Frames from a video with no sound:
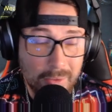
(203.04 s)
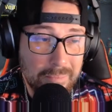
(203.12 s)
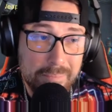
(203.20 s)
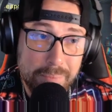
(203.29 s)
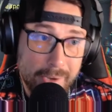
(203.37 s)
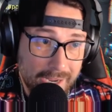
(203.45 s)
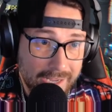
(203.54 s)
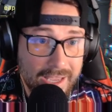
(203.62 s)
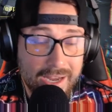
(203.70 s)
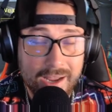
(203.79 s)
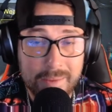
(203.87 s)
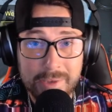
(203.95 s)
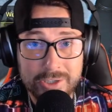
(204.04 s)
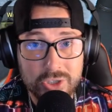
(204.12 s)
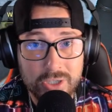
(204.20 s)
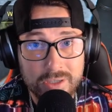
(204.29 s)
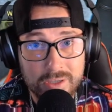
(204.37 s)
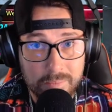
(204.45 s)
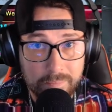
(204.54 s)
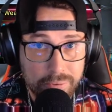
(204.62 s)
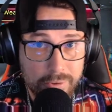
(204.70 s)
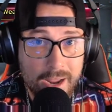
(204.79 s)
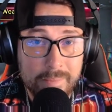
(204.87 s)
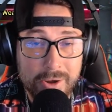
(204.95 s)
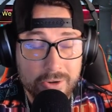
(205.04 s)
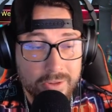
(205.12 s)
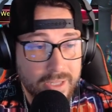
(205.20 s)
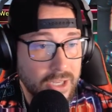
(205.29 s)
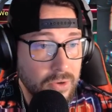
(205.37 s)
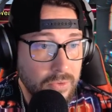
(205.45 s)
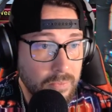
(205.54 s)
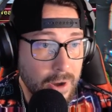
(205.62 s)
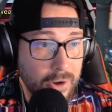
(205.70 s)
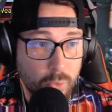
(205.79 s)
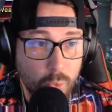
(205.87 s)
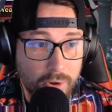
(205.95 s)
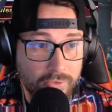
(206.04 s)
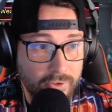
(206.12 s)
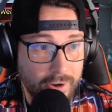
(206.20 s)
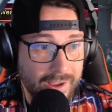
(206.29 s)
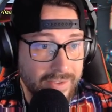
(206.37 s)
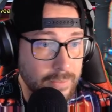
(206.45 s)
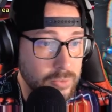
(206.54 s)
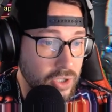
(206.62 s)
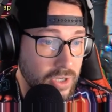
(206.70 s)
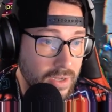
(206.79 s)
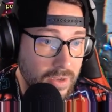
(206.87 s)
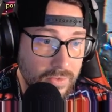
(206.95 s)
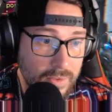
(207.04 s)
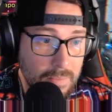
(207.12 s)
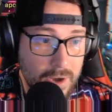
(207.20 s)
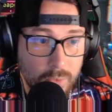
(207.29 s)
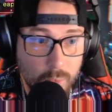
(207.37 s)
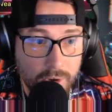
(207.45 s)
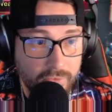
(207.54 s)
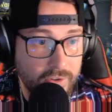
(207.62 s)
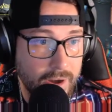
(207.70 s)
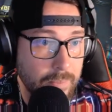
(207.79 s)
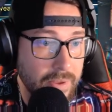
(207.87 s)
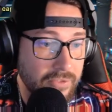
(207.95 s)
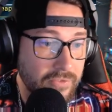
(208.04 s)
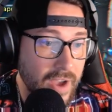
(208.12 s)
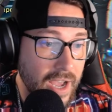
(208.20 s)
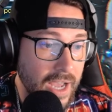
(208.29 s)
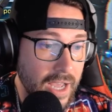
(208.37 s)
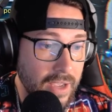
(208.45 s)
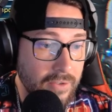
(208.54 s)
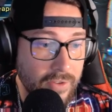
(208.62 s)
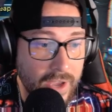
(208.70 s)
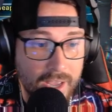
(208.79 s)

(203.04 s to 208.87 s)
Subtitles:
but again, I mentioned primarily use Modern Warfare SMGs, the Modern Warfare MP5,